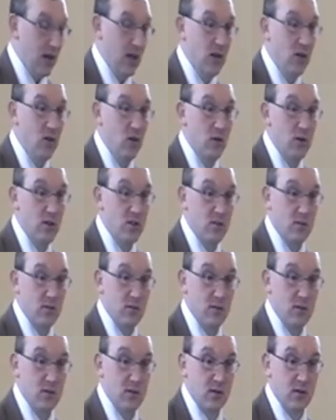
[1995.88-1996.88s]

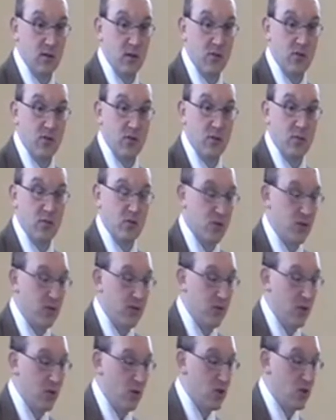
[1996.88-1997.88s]
Hinduism has some sort
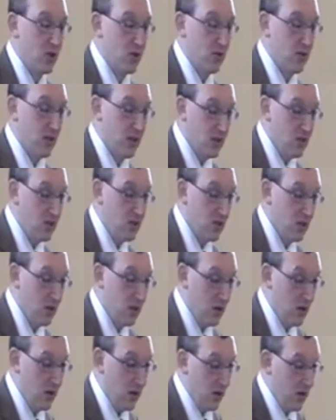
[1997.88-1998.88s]
of notion of
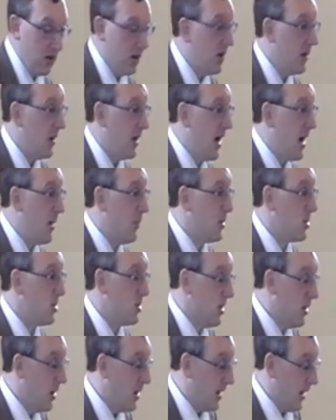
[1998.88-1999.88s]
this. And in the
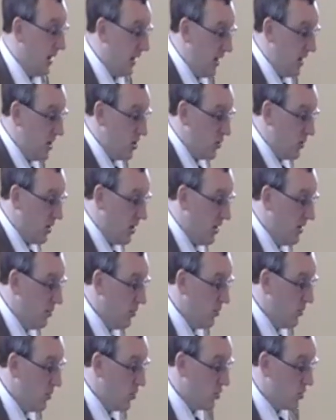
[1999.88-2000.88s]
apostolic age when
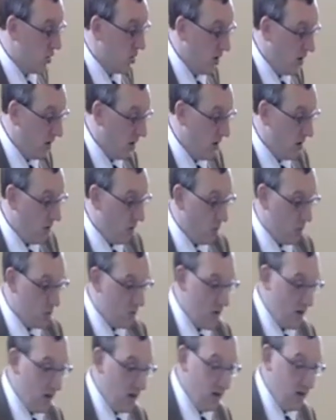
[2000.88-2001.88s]
Hebrews
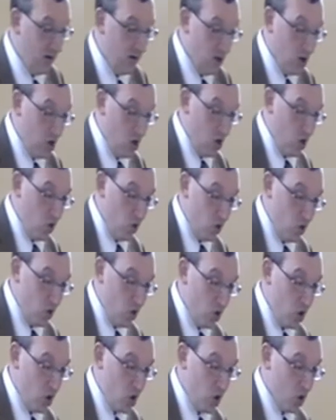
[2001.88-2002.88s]
was written,
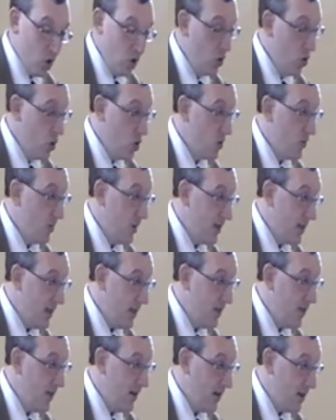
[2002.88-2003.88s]
the Jews
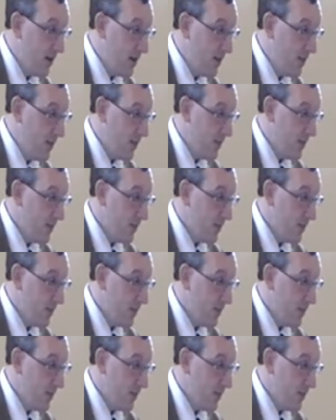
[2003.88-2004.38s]
believed in it.